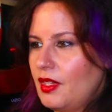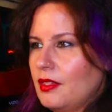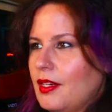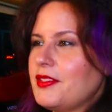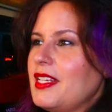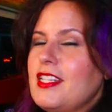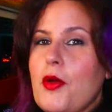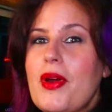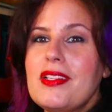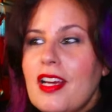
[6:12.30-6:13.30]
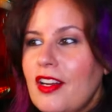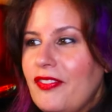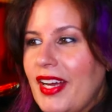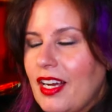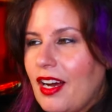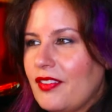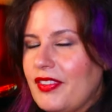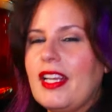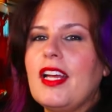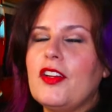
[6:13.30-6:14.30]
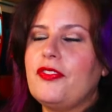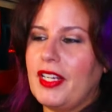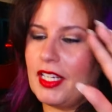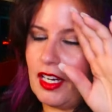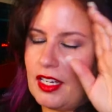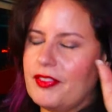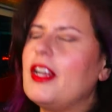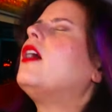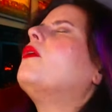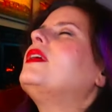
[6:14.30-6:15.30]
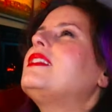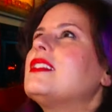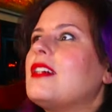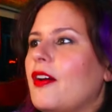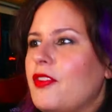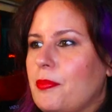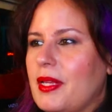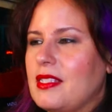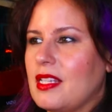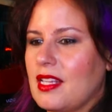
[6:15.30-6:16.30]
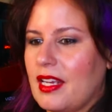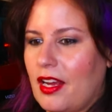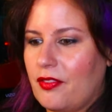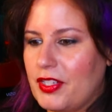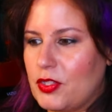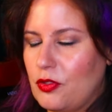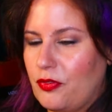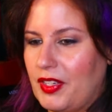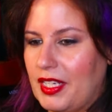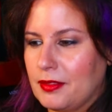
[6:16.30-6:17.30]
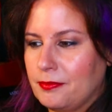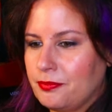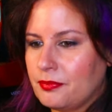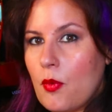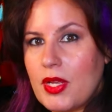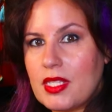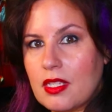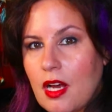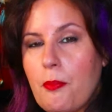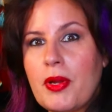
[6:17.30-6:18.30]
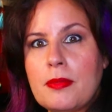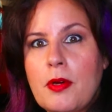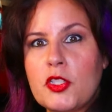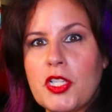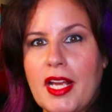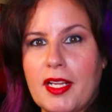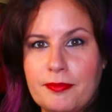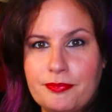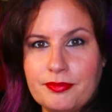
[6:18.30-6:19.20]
I was gonna say, where's he gonna find coffee? He'll find coffee. Oh, what's the coffee place that's like every 2 feet? What's the Pret a Manger.